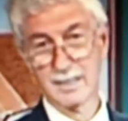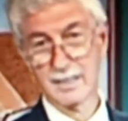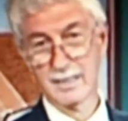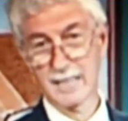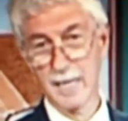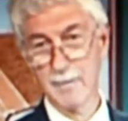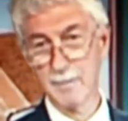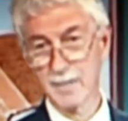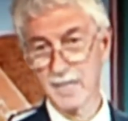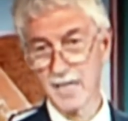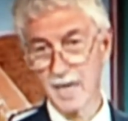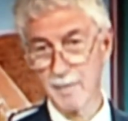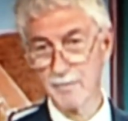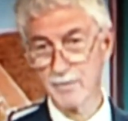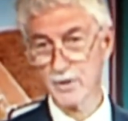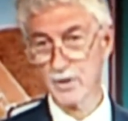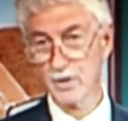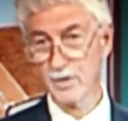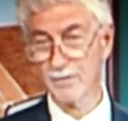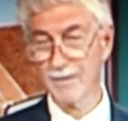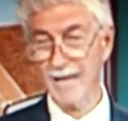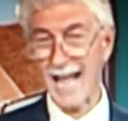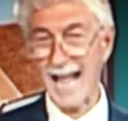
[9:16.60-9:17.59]
They become
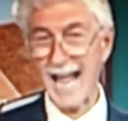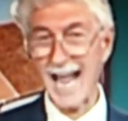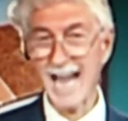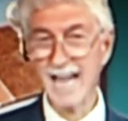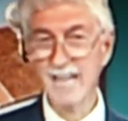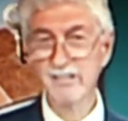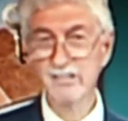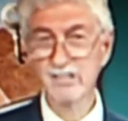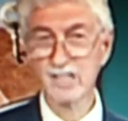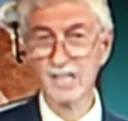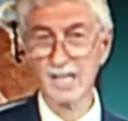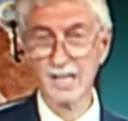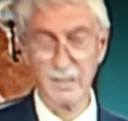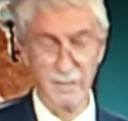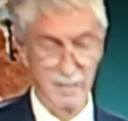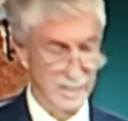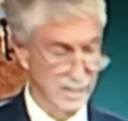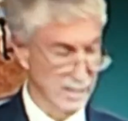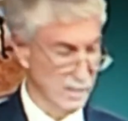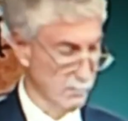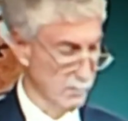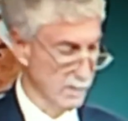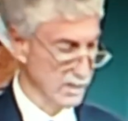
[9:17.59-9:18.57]
sort of
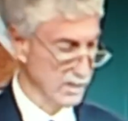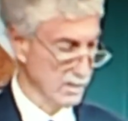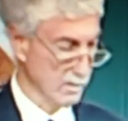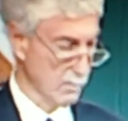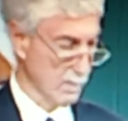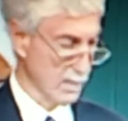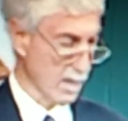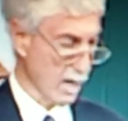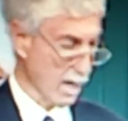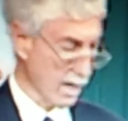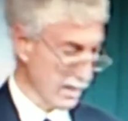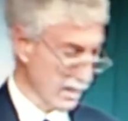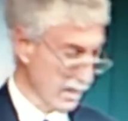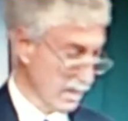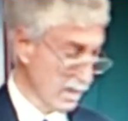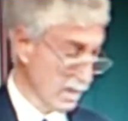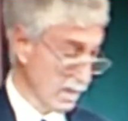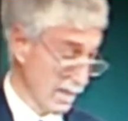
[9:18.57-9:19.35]
ancillary to what's going on.